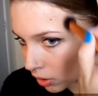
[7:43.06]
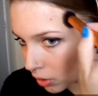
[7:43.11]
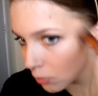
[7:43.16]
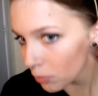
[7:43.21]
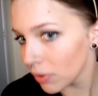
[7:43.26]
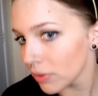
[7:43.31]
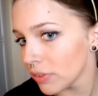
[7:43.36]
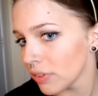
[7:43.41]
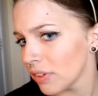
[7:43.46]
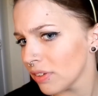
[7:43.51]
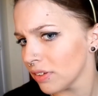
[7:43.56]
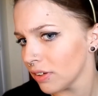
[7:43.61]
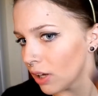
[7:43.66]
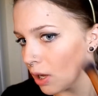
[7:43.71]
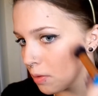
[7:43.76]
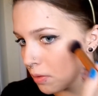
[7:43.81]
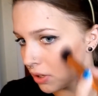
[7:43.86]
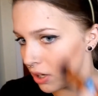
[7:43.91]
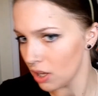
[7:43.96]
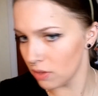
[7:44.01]
Plus it doesn't
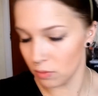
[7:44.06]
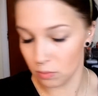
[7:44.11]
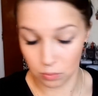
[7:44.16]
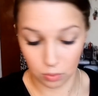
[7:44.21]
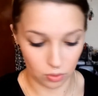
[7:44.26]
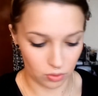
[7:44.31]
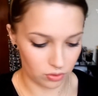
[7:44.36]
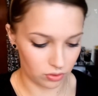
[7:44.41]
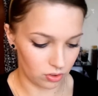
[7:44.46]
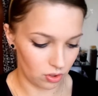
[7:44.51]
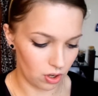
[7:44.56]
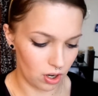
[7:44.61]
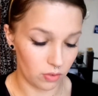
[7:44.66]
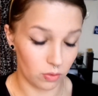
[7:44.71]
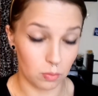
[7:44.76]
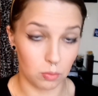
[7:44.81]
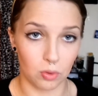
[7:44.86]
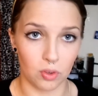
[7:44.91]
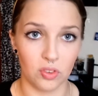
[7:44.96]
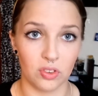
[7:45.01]
help that I have don't have
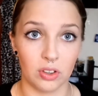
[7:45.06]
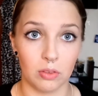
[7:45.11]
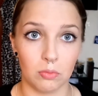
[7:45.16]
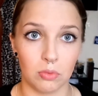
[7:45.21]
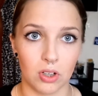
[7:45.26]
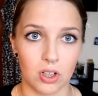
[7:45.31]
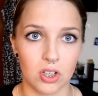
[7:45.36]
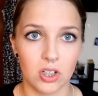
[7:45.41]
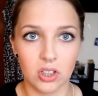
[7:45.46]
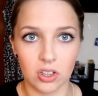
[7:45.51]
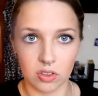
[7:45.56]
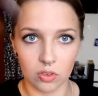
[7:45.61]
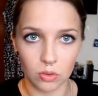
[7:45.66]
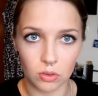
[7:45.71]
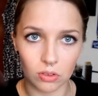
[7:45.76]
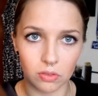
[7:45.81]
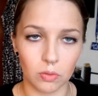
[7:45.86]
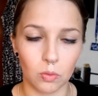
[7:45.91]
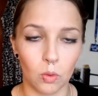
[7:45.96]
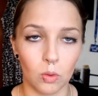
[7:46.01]
a bronzing brush to
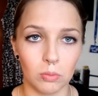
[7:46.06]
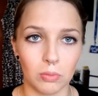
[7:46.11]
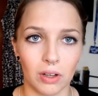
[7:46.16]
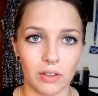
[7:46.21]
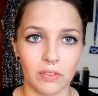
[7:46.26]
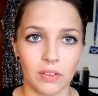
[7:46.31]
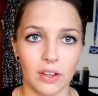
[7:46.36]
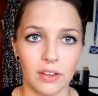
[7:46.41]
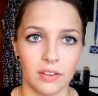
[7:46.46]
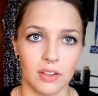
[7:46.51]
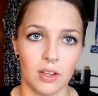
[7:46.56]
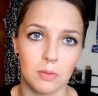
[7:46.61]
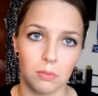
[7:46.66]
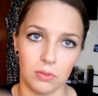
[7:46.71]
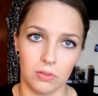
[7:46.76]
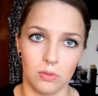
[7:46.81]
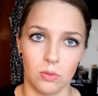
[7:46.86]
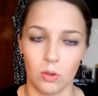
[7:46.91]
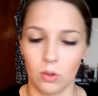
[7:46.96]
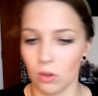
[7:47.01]
sort of warm my face up
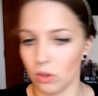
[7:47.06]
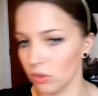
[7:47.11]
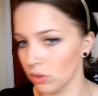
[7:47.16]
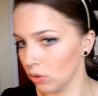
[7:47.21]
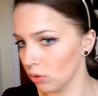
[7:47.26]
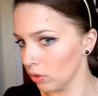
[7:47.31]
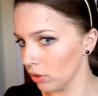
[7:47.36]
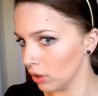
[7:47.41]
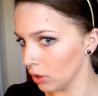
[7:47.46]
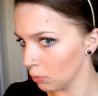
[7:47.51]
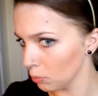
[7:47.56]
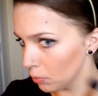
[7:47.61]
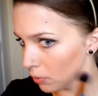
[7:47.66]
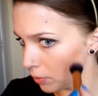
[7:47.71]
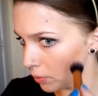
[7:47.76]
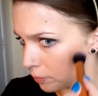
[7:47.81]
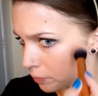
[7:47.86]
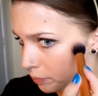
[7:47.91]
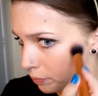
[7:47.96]
before contouring, but